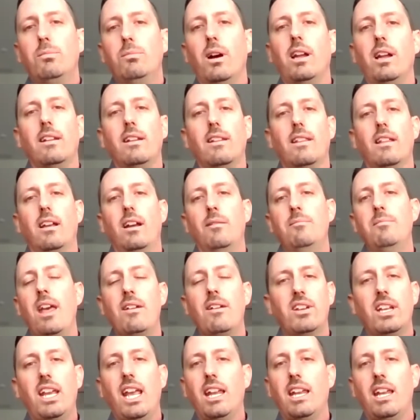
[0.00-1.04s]
But I'm
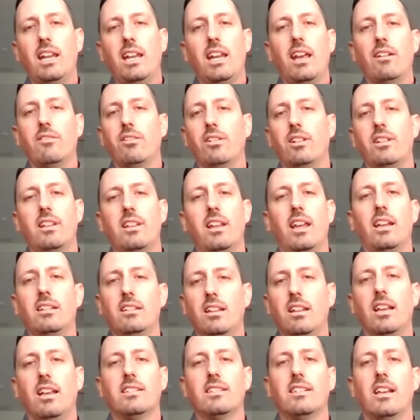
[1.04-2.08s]
navigating
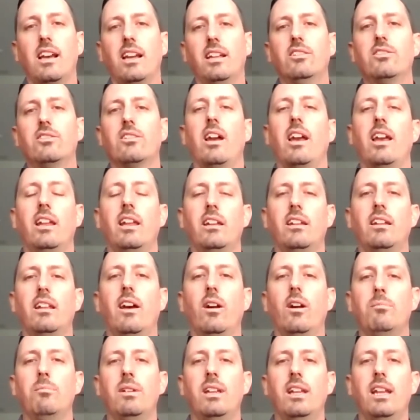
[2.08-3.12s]
everything as I try and
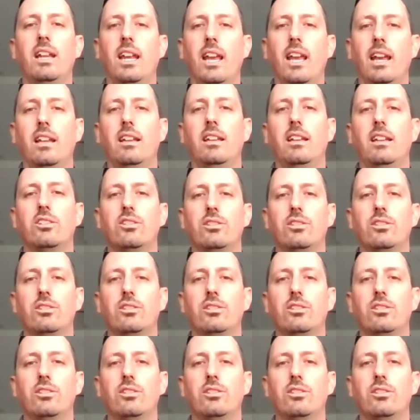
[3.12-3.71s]
help mitigate the